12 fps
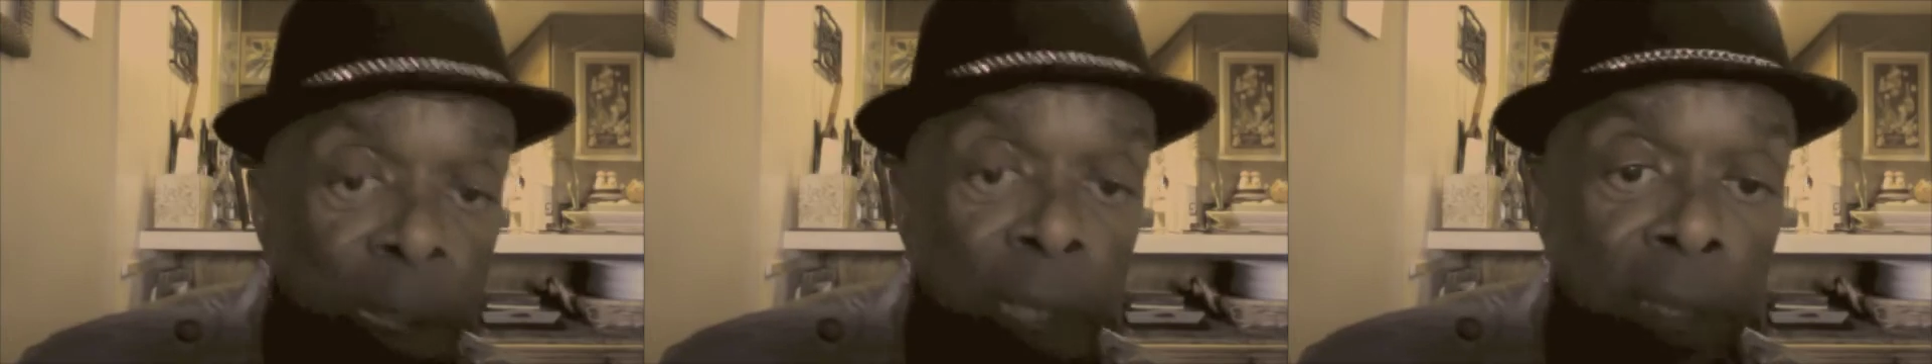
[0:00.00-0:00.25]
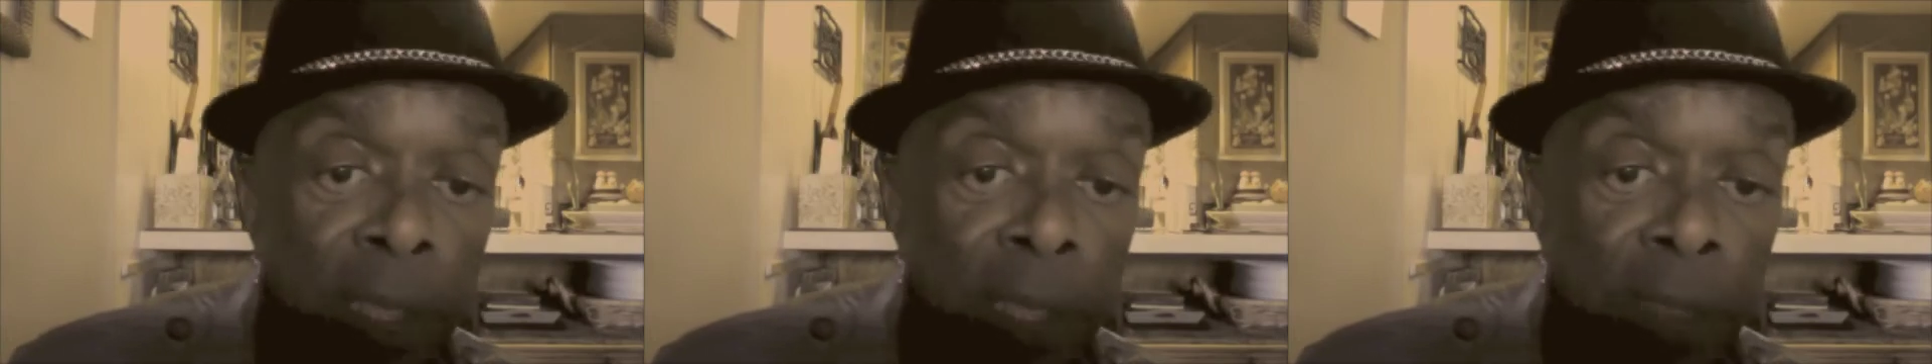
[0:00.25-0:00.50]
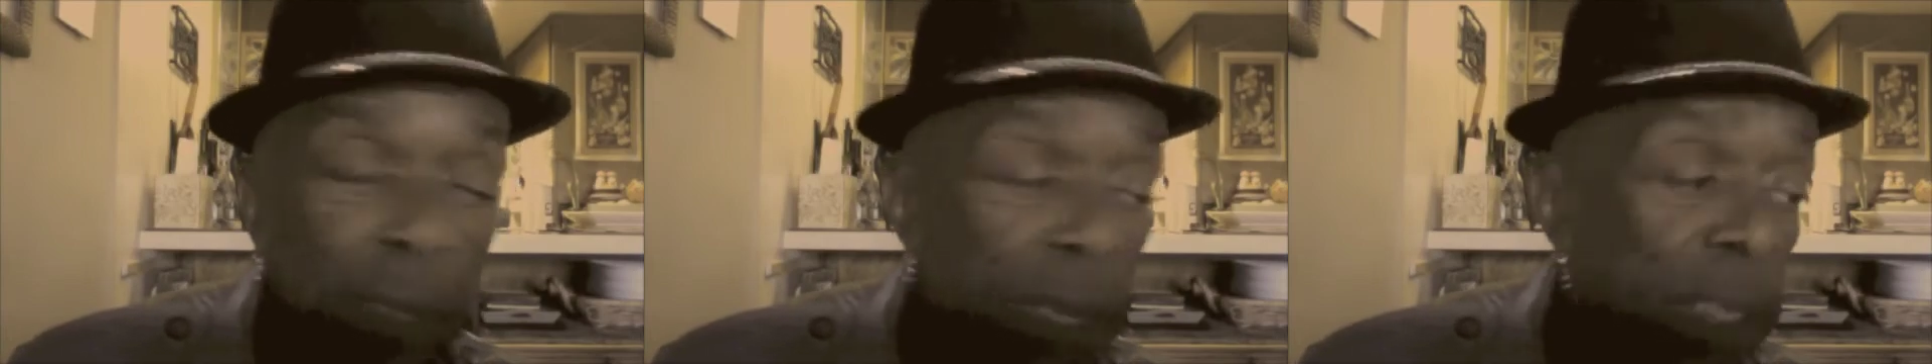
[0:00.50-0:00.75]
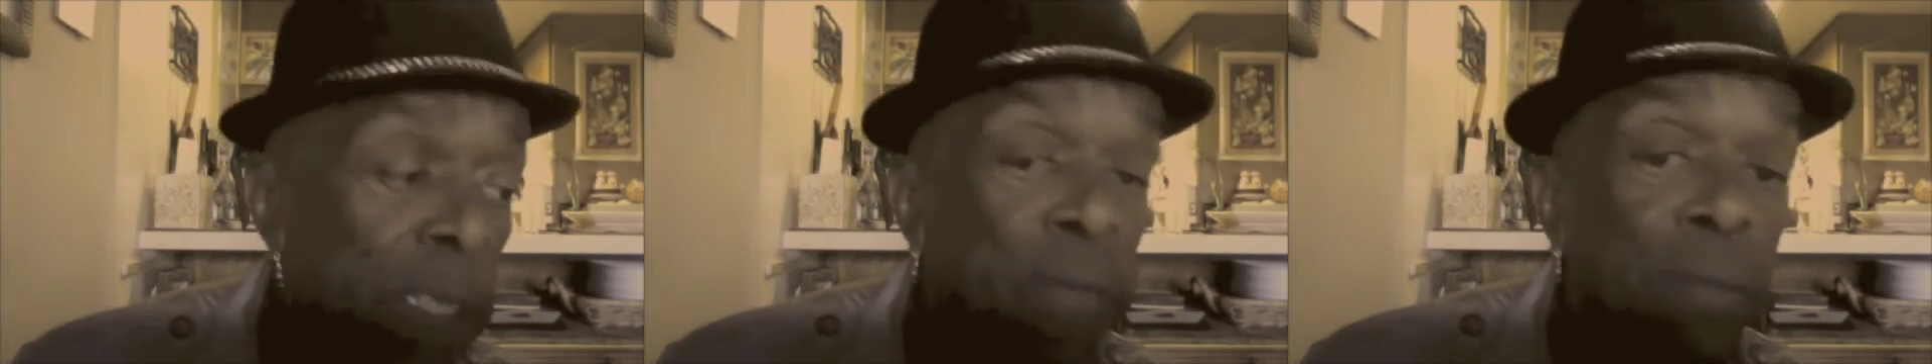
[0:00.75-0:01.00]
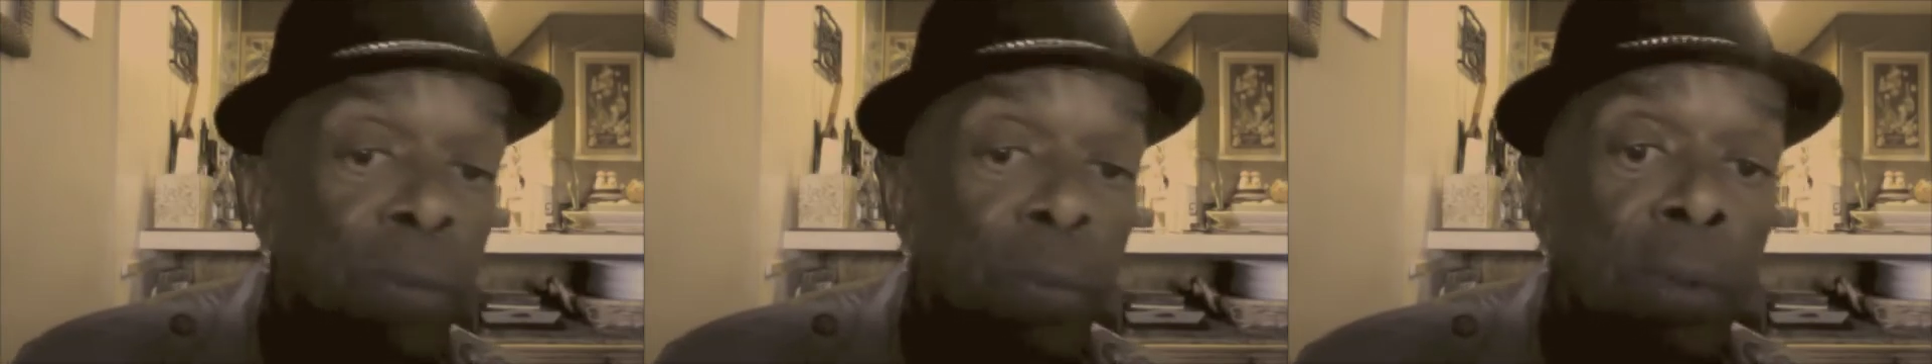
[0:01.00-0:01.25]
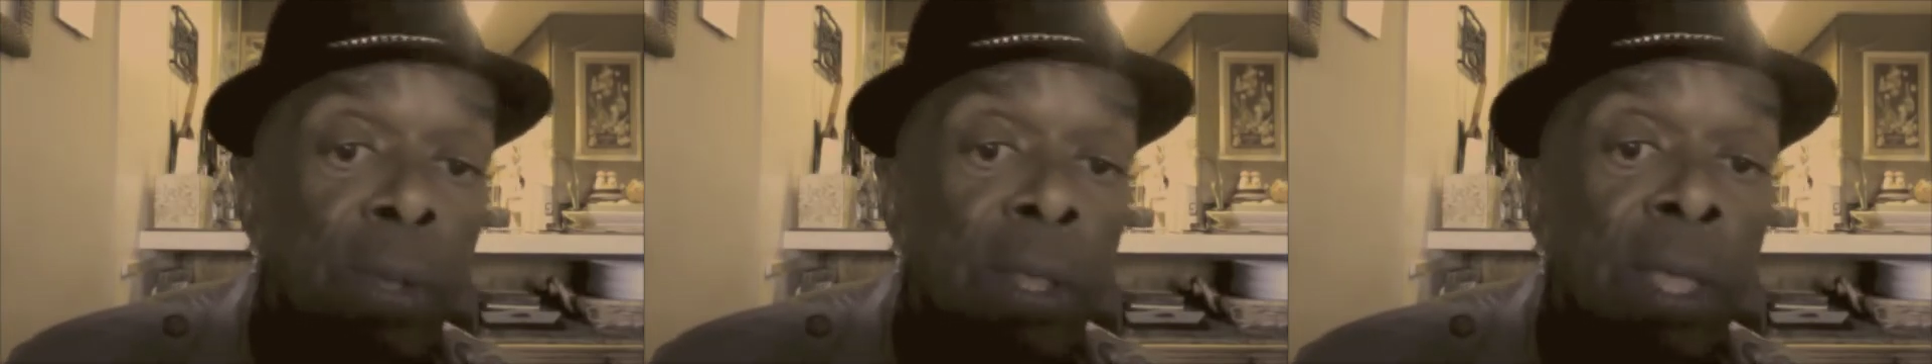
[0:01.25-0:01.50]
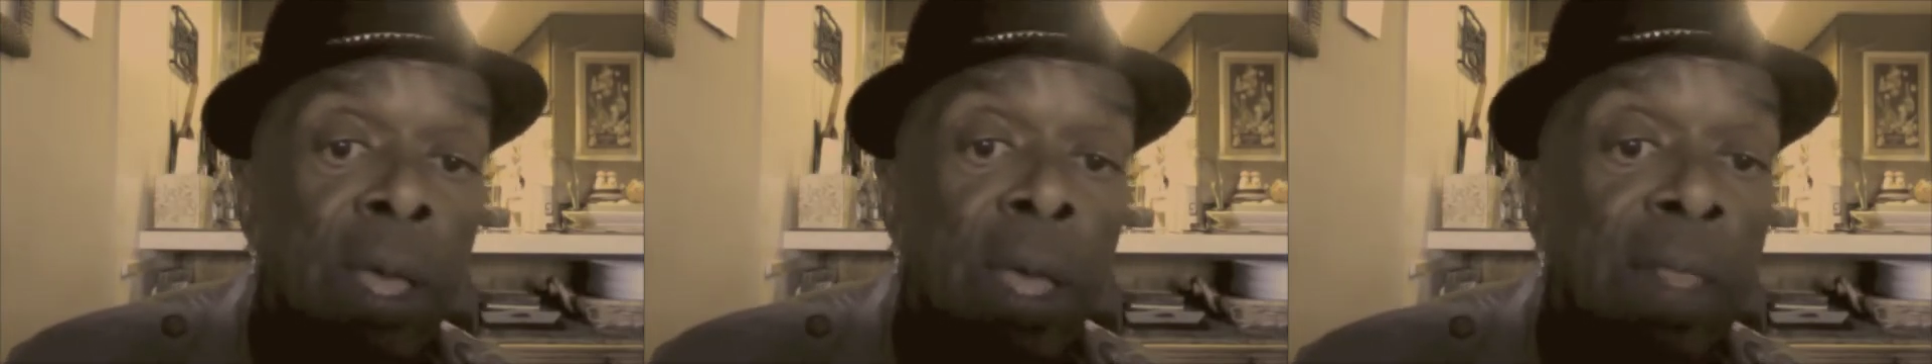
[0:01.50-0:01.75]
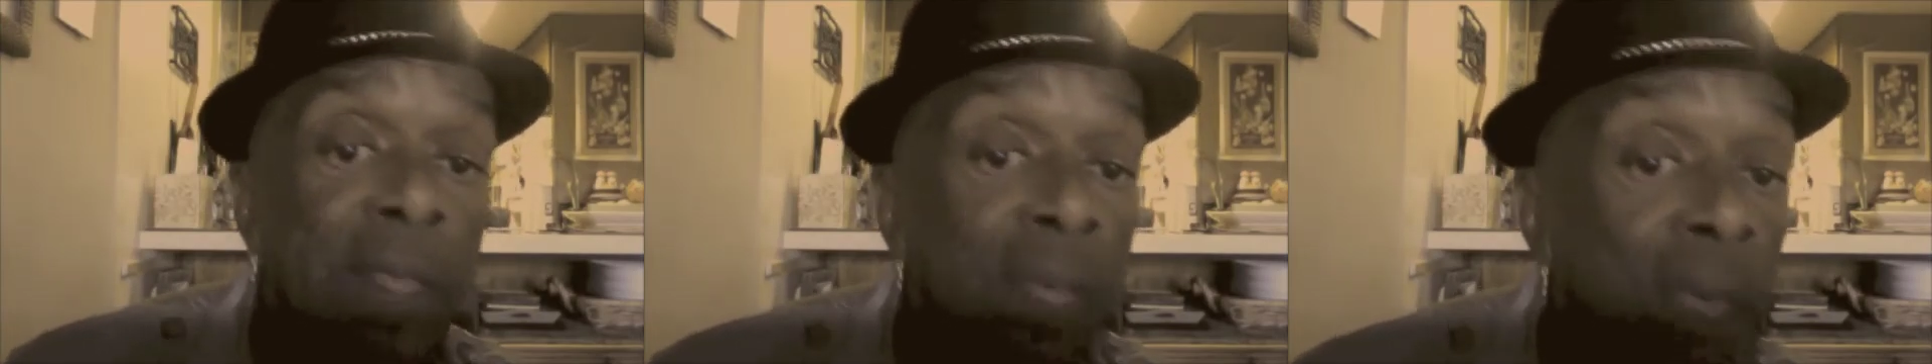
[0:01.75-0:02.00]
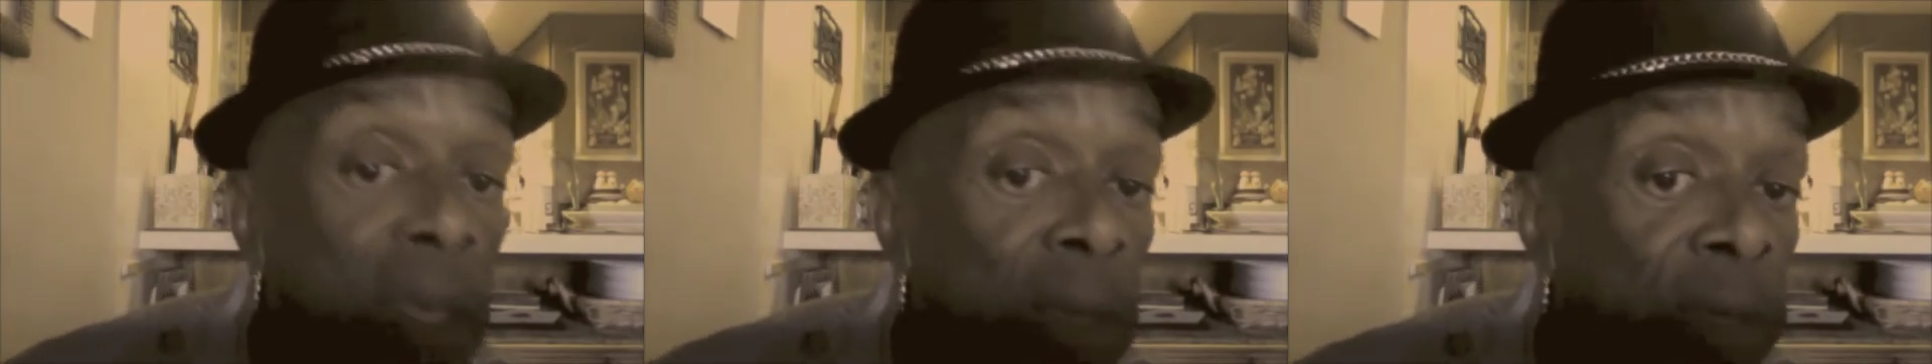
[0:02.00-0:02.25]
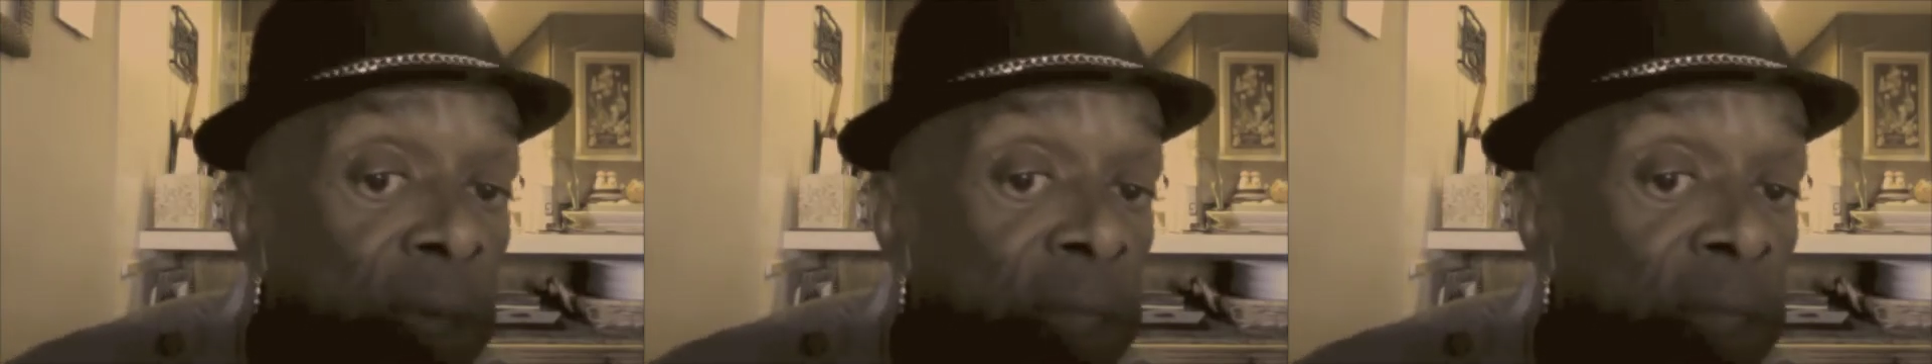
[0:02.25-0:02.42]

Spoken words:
I live in and give the world a love